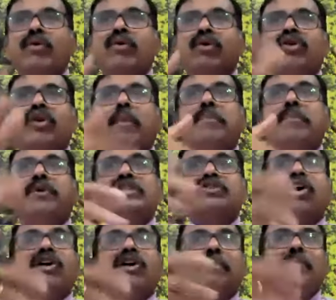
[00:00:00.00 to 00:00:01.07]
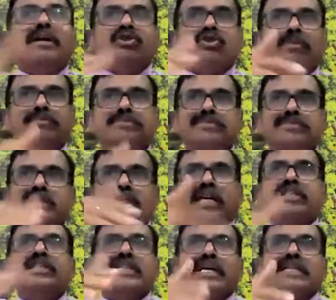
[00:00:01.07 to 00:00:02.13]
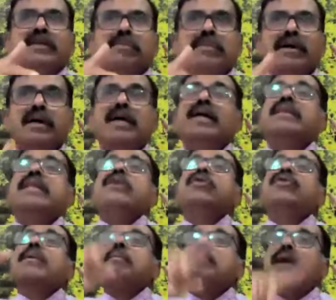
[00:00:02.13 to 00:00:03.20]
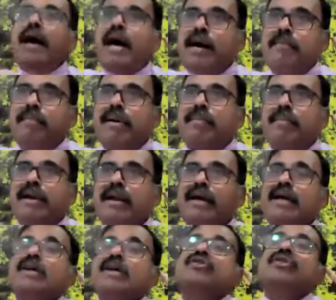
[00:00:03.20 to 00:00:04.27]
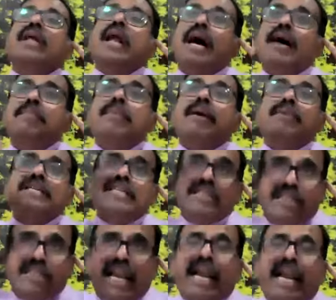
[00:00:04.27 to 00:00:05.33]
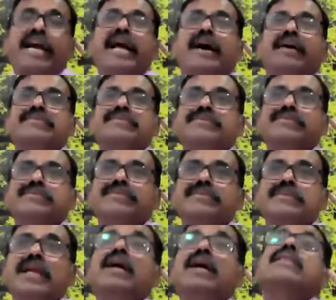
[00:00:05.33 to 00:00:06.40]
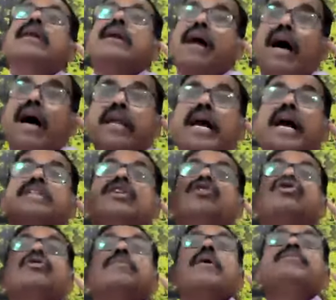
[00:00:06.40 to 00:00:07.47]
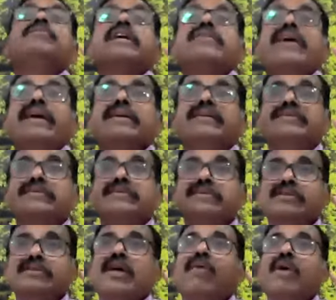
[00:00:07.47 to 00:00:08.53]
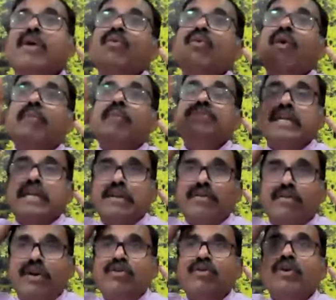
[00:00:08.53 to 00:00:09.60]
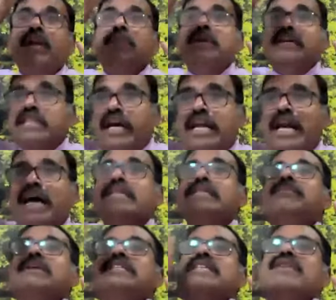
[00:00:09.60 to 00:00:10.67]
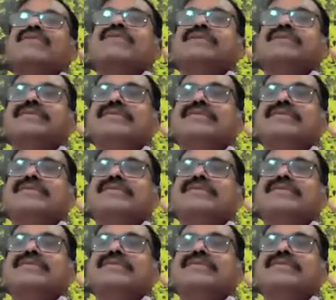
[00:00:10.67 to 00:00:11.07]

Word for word: Now you dropped Saksham also. Saksham, Saksham. Then you remember I am Brahman. So then I am Brahman is still an idea. That idea has to be objectified. The one who eliminates the idea is myself.